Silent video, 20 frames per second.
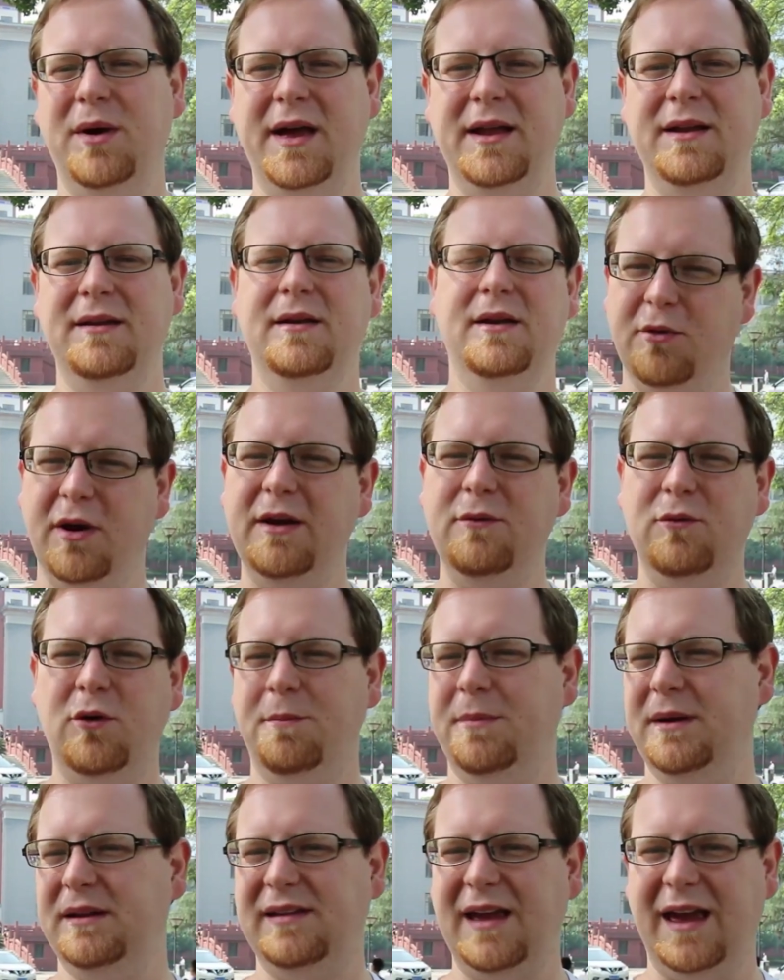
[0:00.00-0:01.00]
but brain
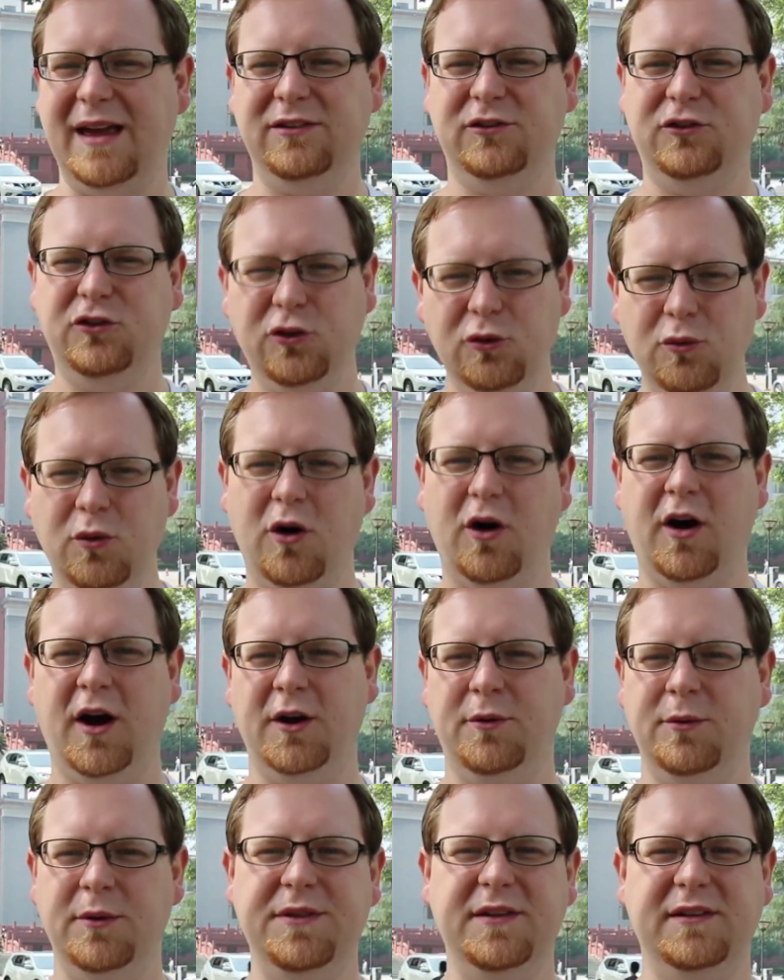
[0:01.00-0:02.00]
won't be tasked too
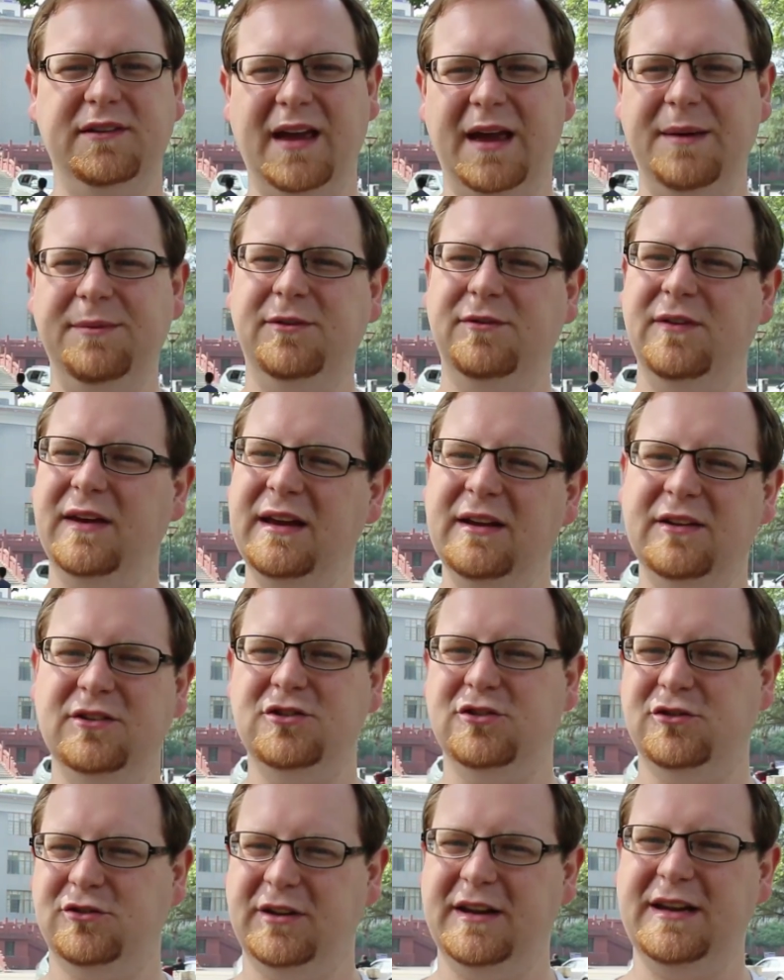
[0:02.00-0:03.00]
hard with the types of
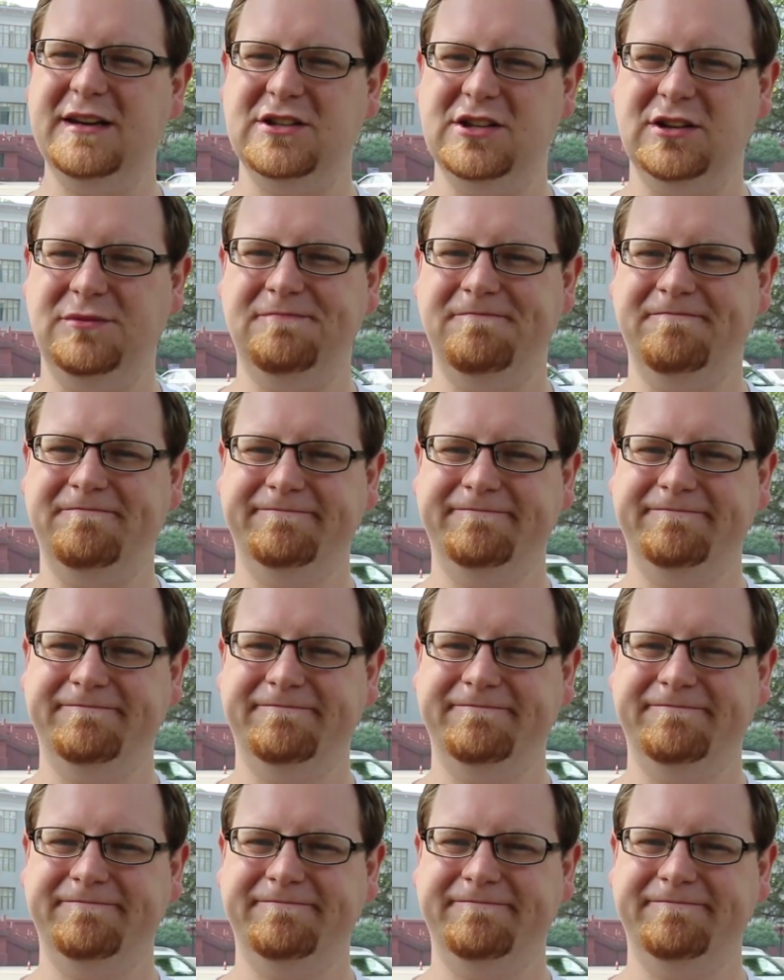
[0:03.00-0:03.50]
English you're teaching.